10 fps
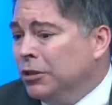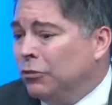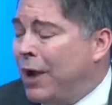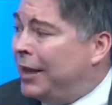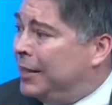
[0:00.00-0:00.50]

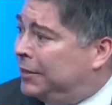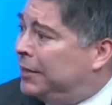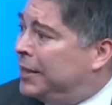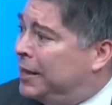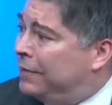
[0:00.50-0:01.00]
directly to
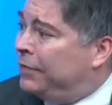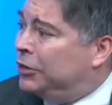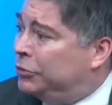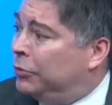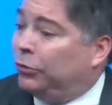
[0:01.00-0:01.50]
the
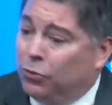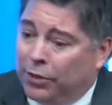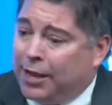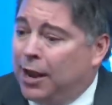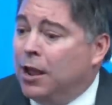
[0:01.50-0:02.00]
individual through
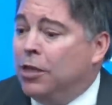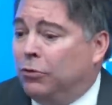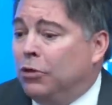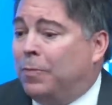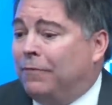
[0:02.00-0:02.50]

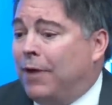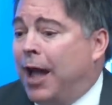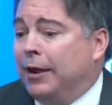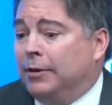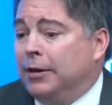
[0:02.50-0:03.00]
the
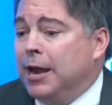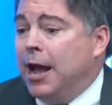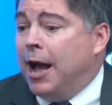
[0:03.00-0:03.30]
provider,